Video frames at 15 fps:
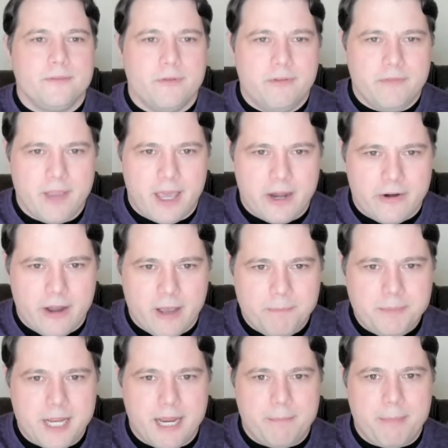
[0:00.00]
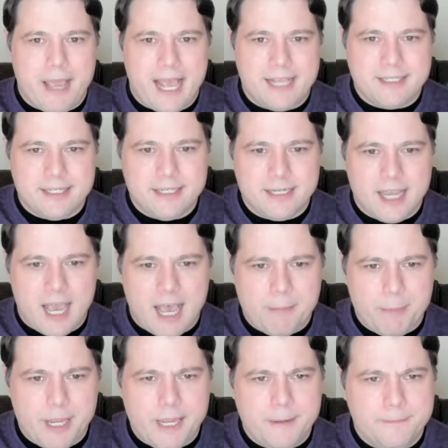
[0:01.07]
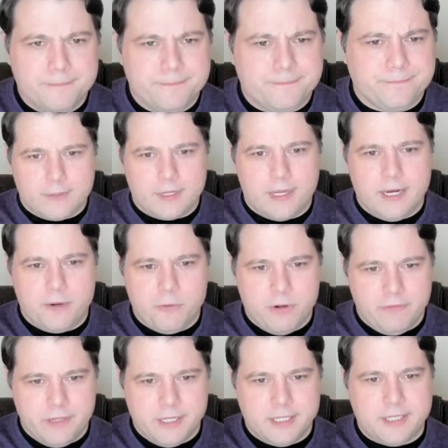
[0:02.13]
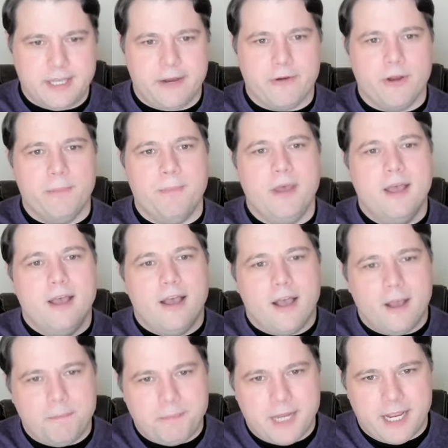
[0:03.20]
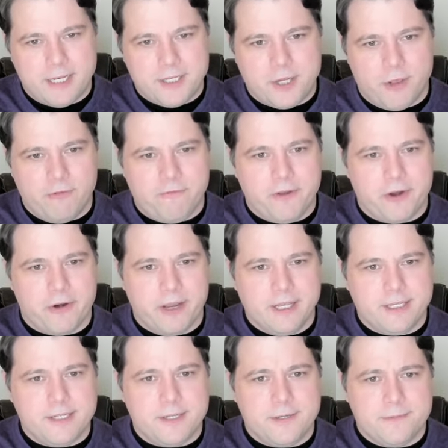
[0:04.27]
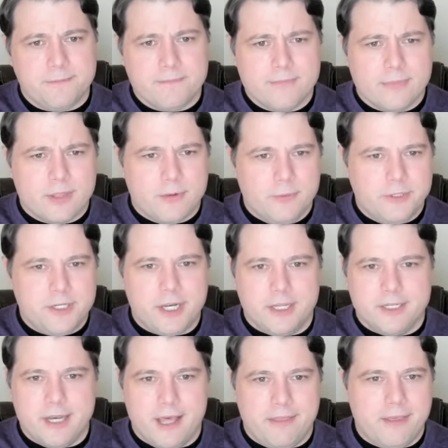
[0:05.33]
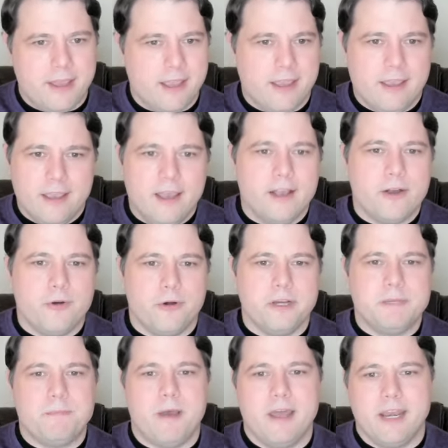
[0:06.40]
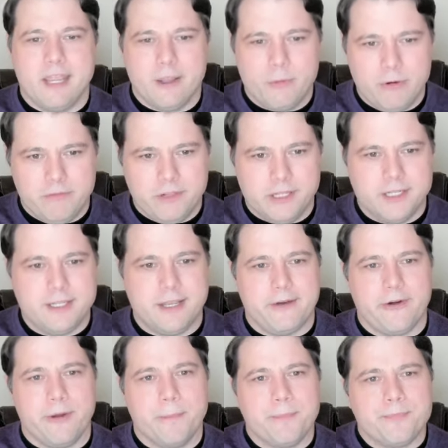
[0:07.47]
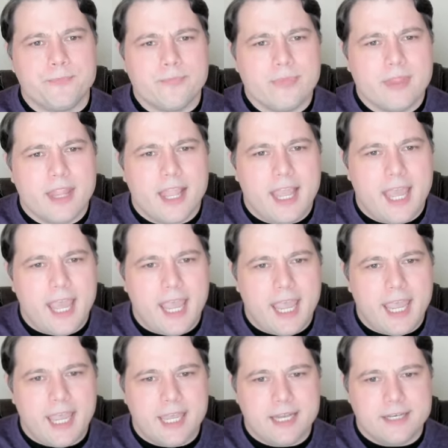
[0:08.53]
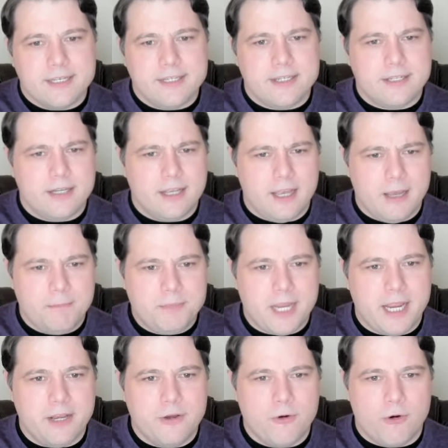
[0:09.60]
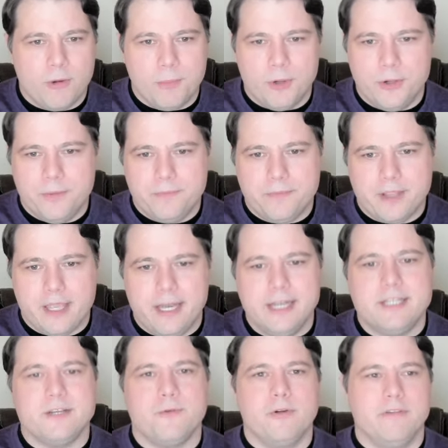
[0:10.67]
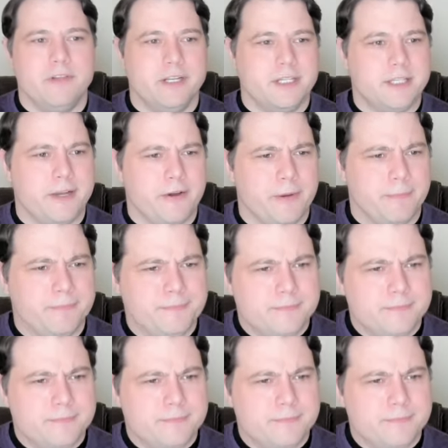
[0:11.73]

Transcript: We've got our update passes copy, an equivalence theorem, update sulfurous, which does nothing, a corresponding equivalence theorem, and update normal and its equivalence theorem.